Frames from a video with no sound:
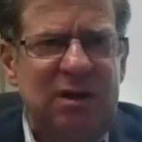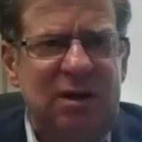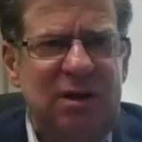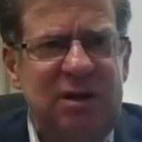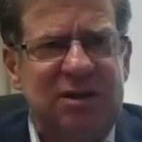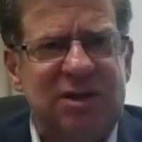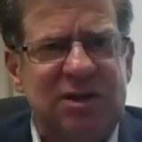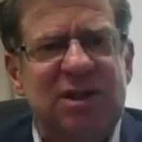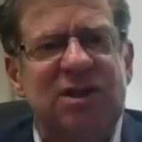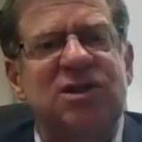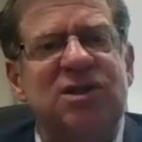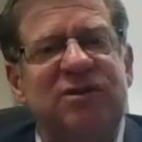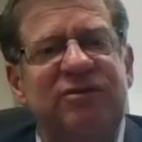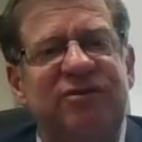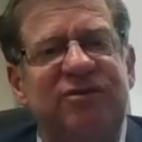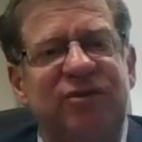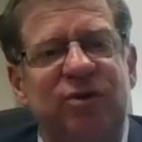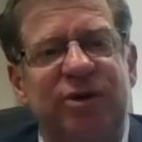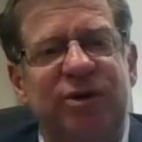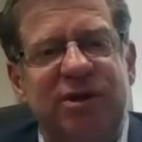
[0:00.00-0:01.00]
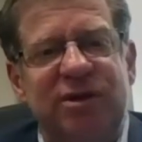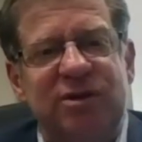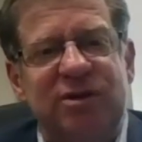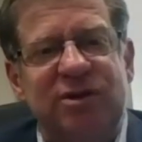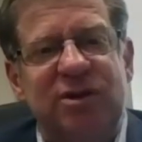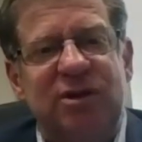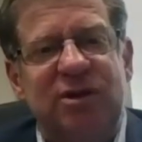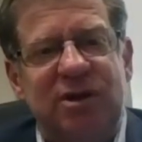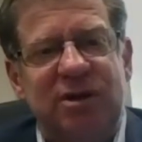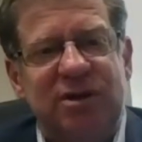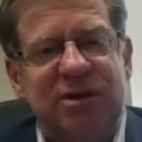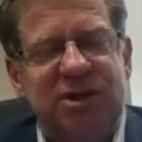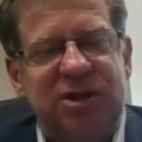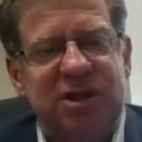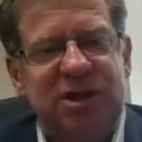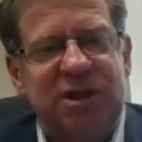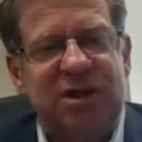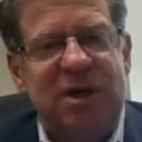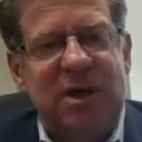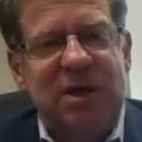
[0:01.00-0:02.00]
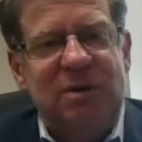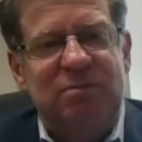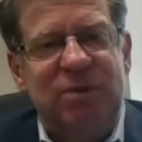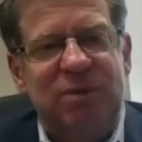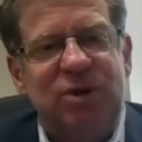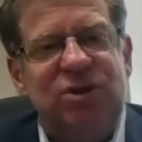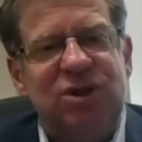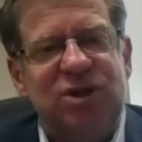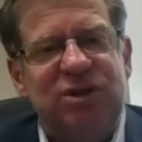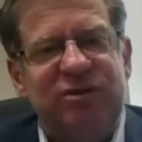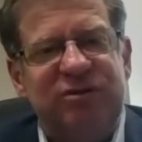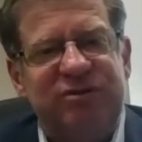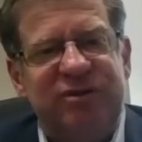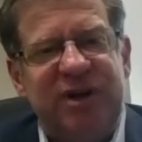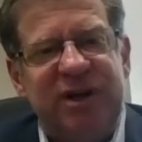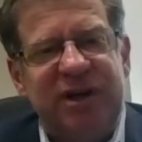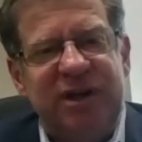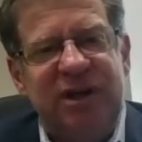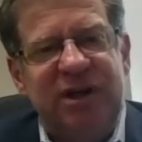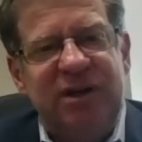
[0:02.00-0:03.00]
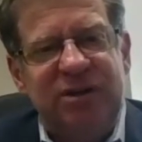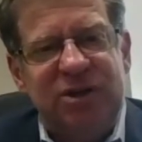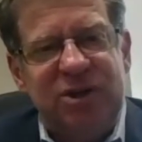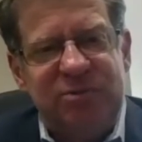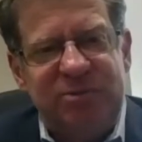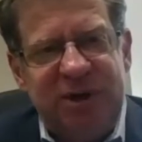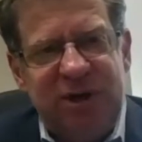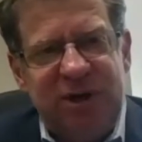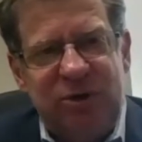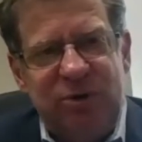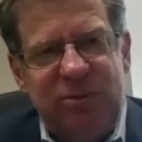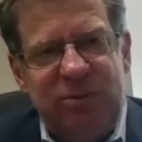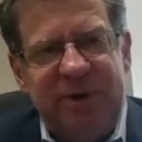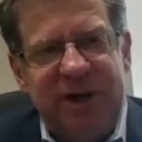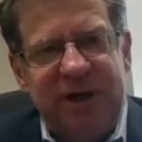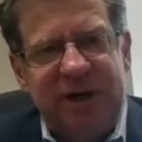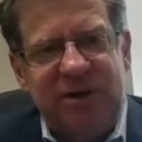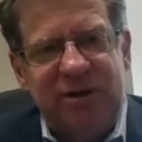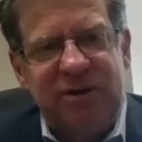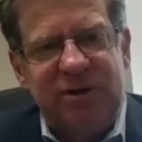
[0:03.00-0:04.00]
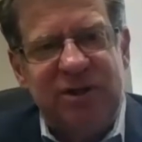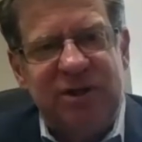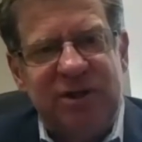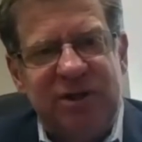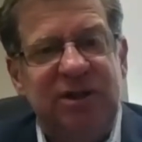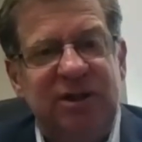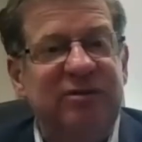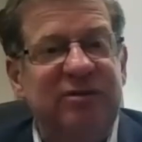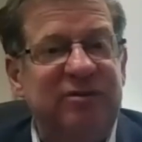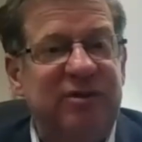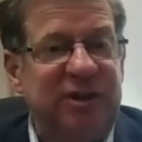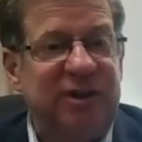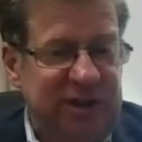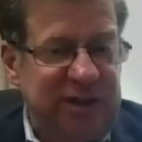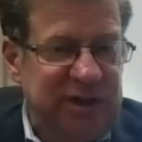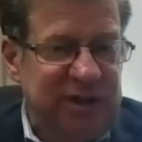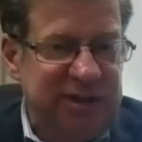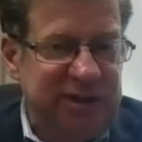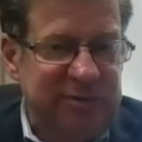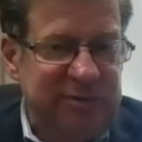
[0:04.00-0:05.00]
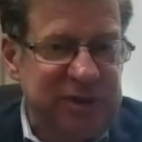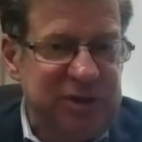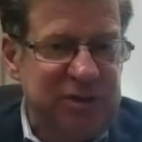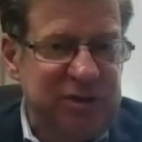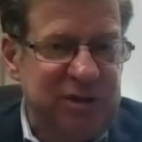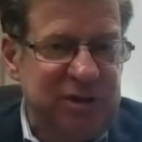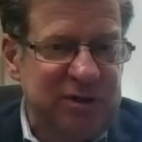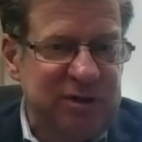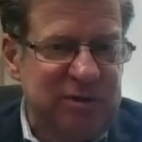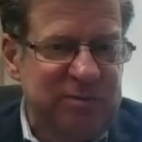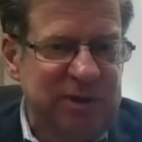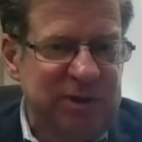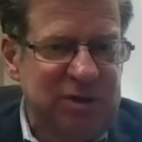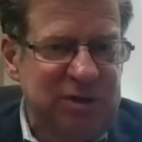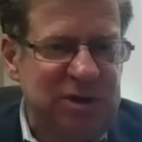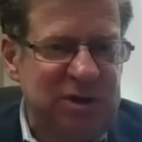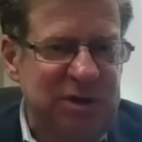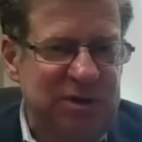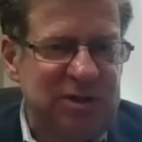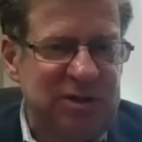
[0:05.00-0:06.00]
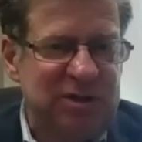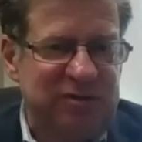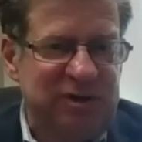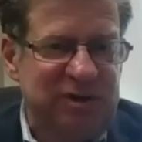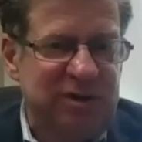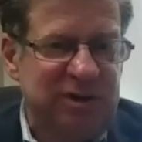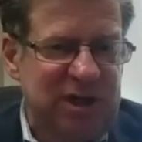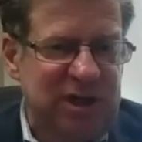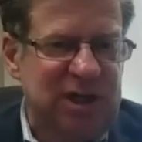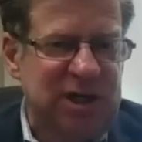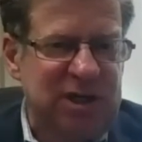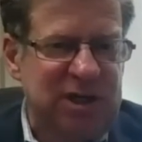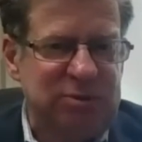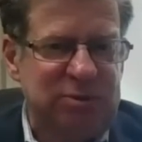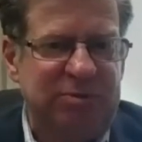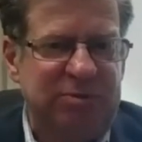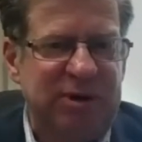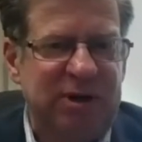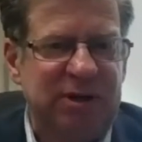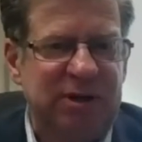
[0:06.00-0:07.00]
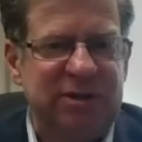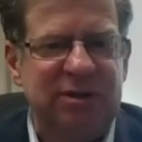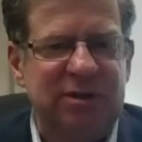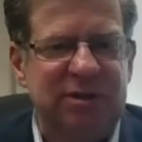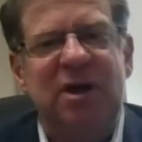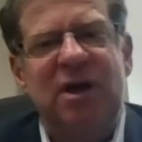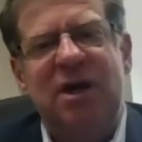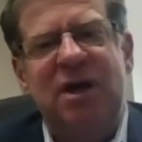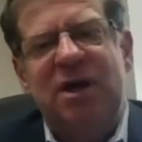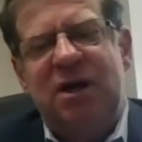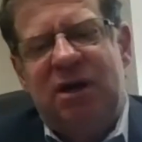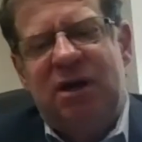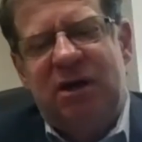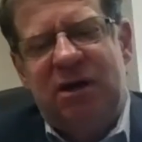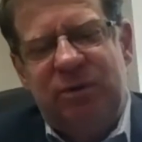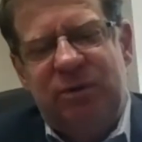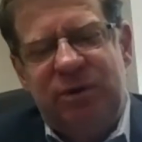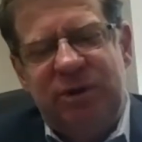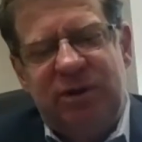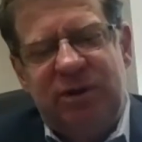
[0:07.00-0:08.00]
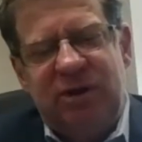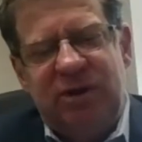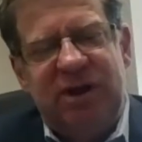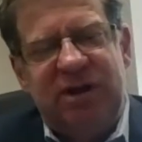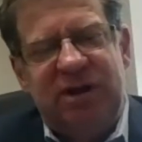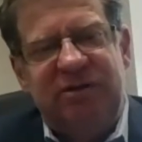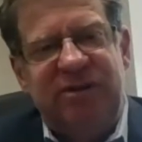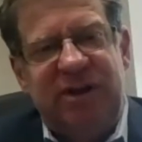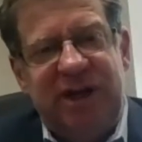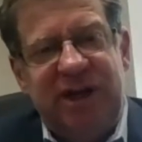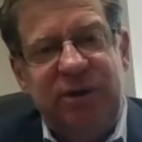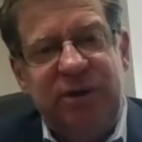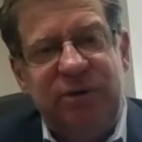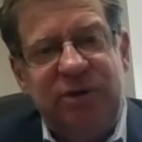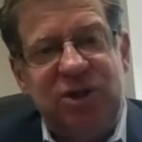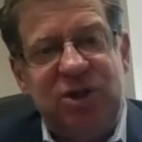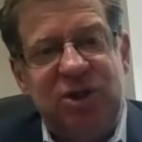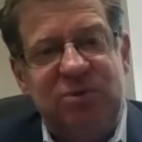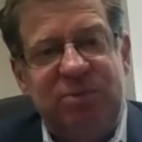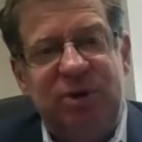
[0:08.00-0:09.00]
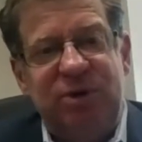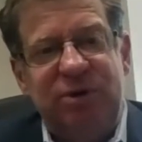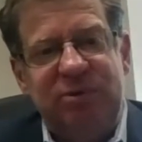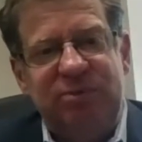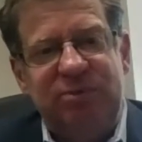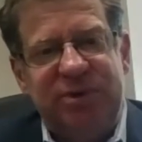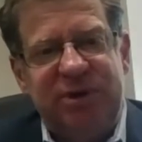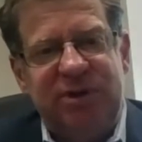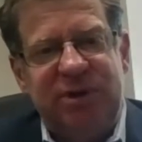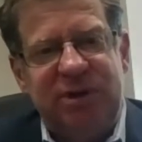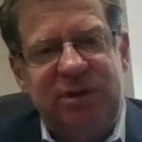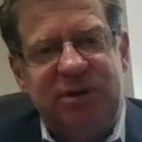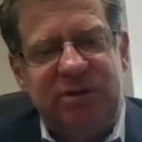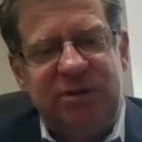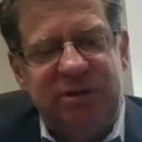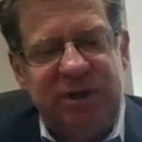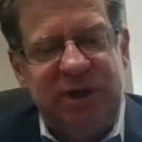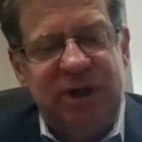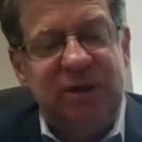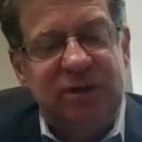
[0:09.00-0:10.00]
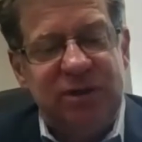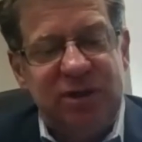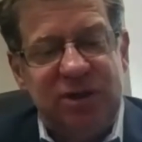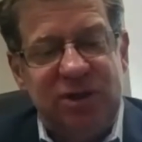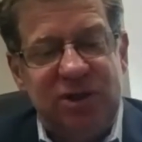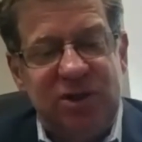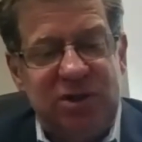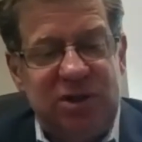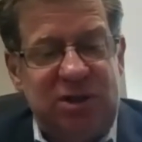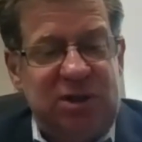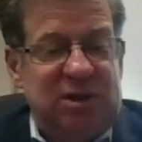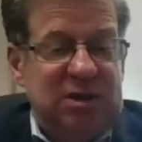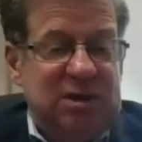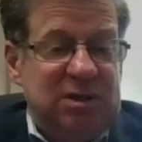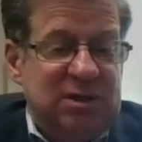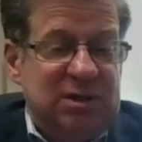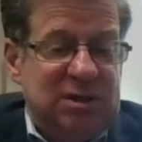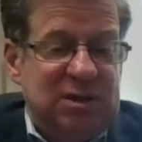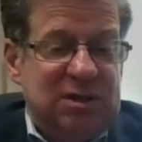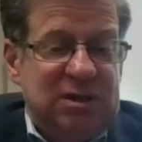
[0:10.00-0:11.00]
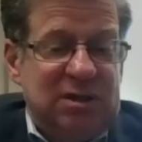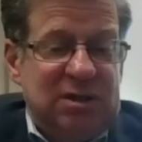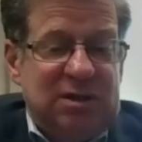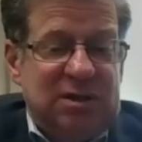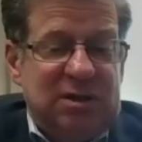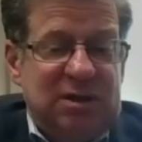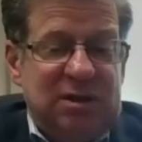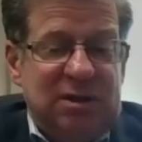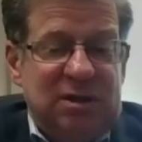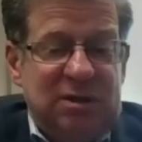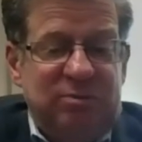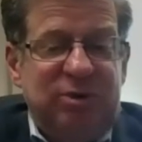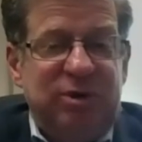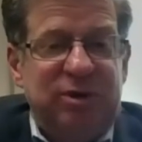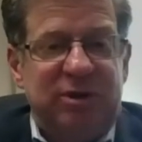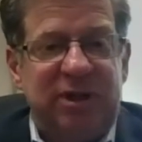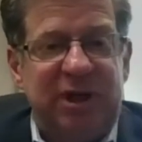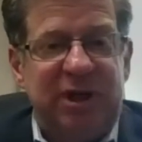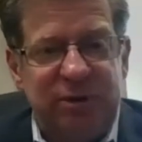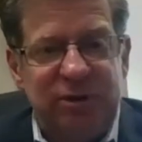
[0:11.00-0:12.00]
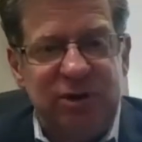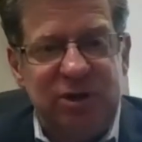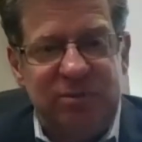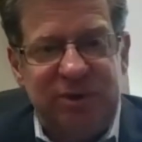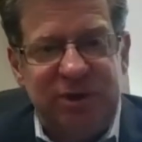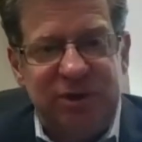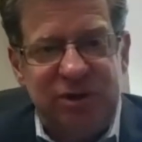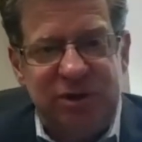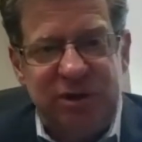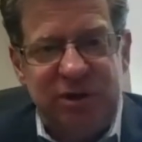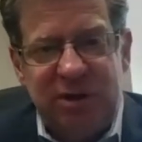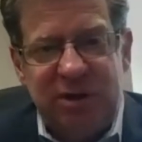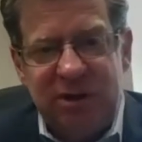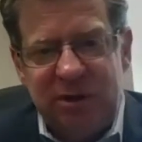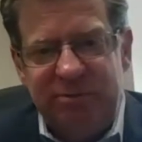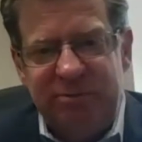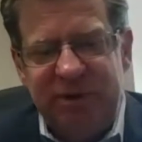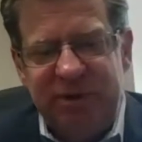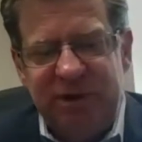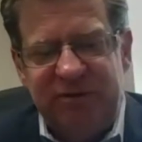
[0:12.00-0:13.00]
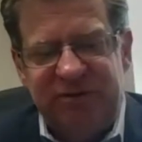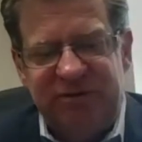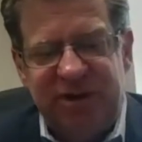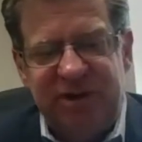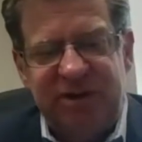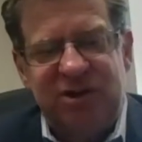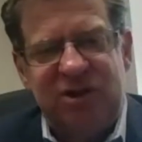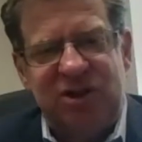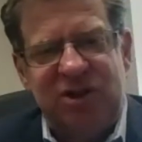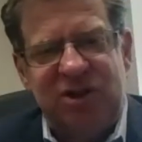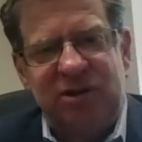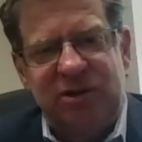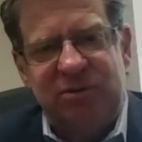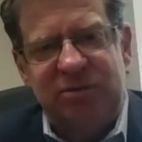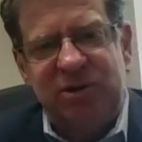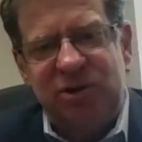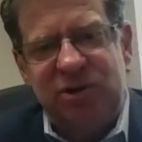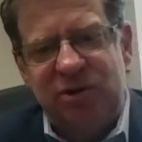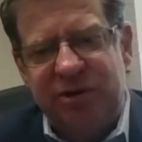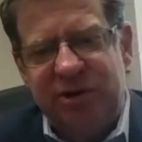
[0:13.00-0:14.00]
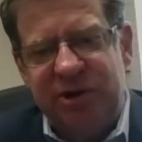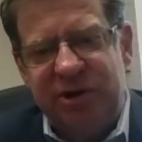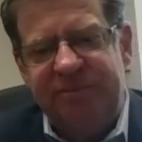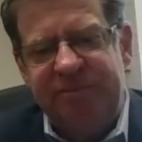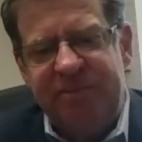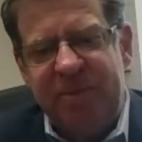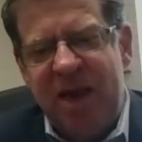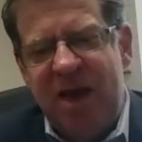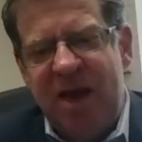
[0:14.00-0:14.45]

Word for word: uh, 60 40. There's a large, uh, most of uh, English speaking Quebecers live on the island of Montreal. So Montreal is fairly cosmopolitan uh, with a lot of languages spoken. Particular English is, is a, uh, an important language in Montreal, albeit French is still the majority.